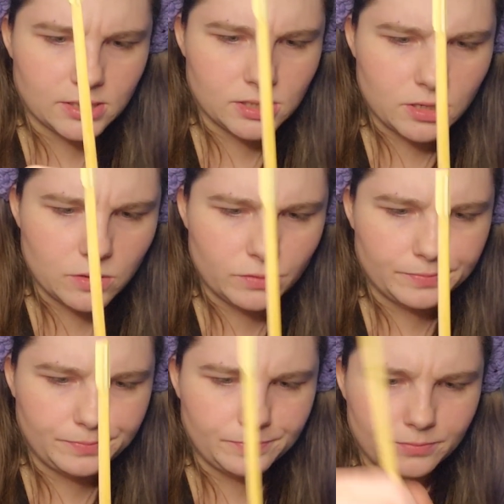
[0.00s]
so
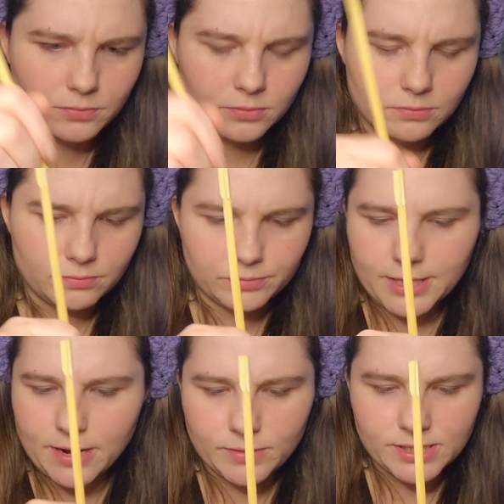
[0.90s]

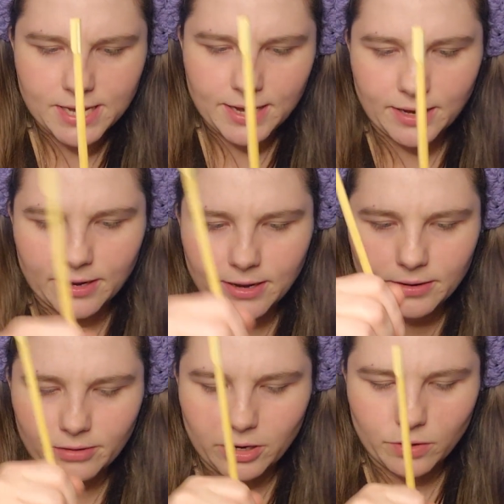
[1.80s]
like I was saying,
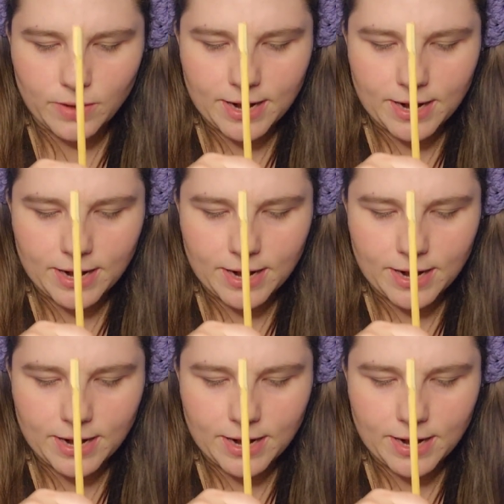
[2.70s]
you know,